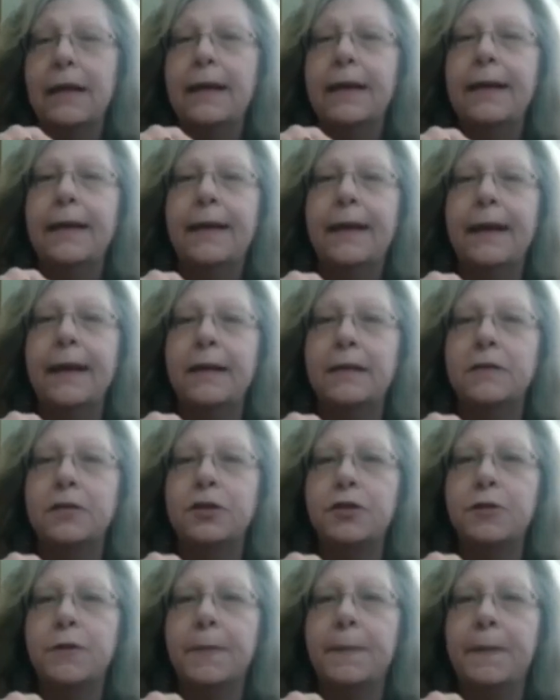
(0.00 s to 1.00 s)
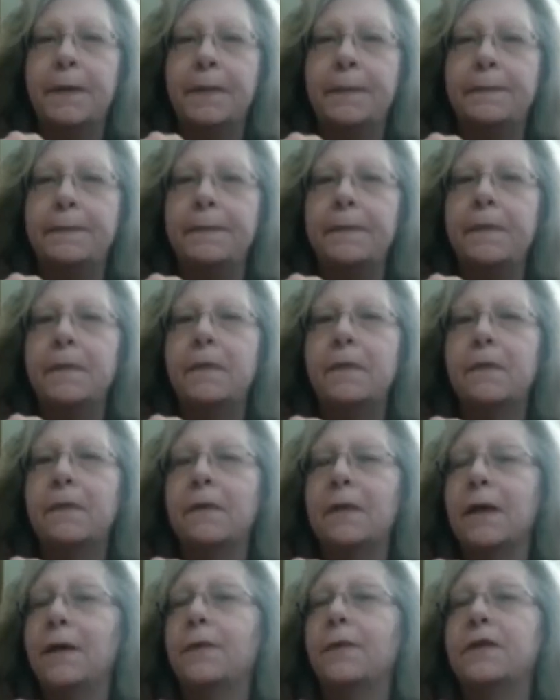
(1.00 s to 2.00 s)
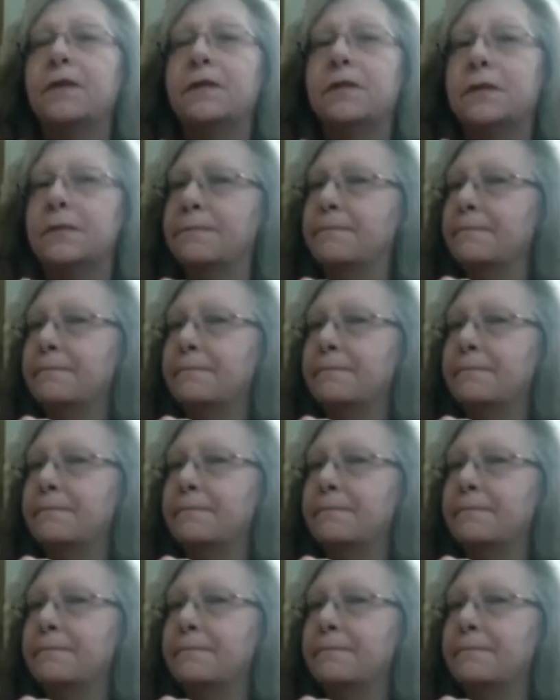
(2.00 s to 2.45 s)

it can strip it. It was